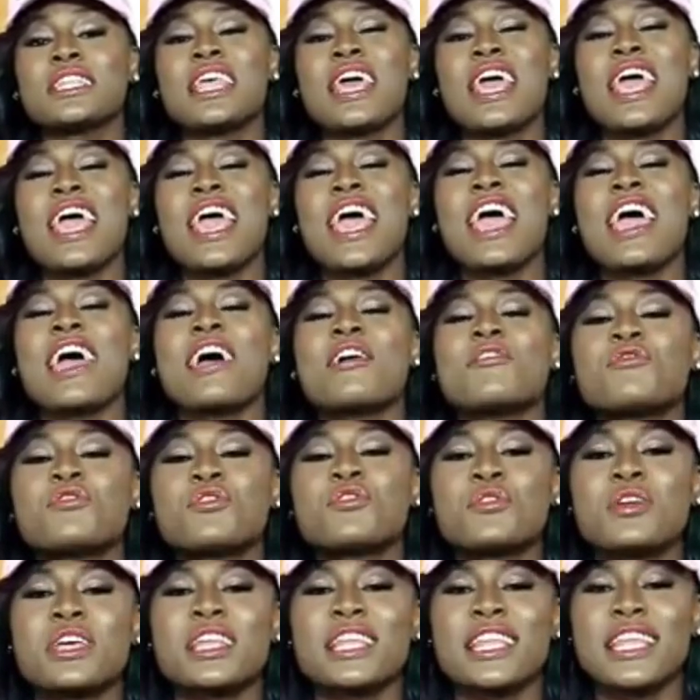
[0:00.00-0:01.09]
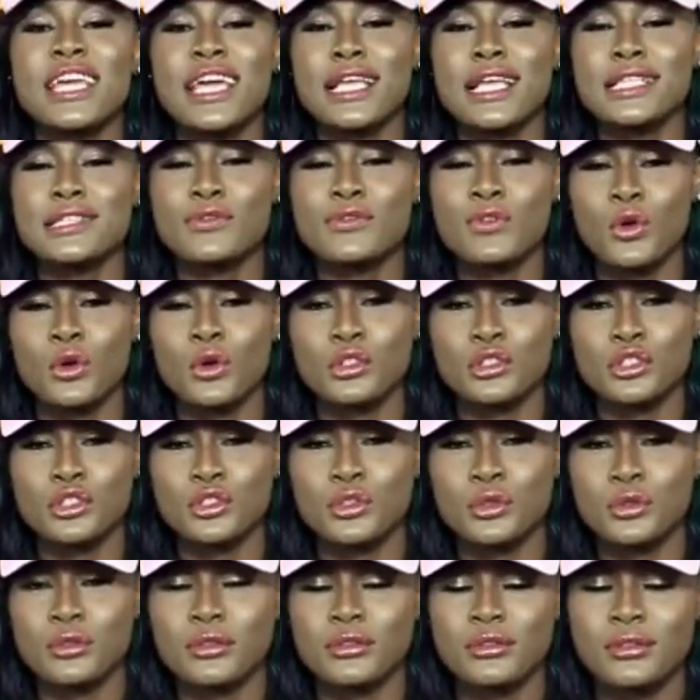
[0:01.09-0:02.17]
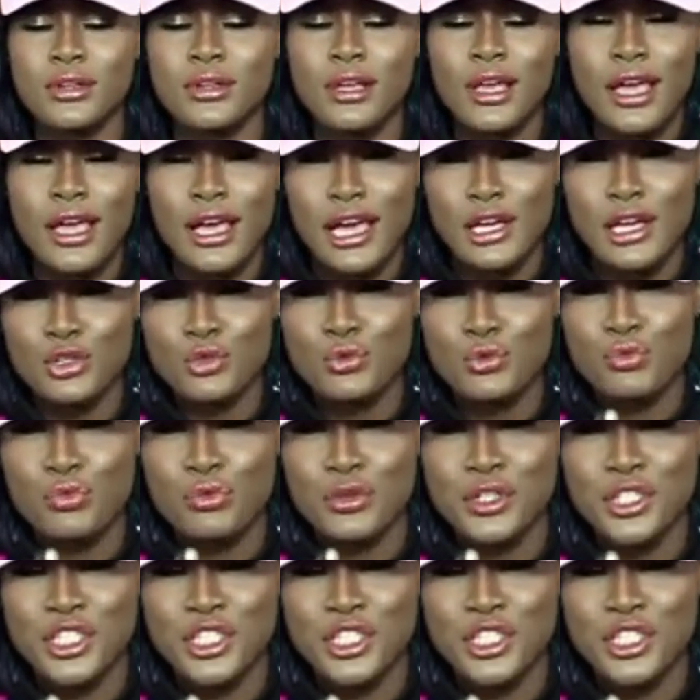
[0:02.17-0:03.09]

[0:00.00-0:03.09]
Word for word: in every negative condition. I should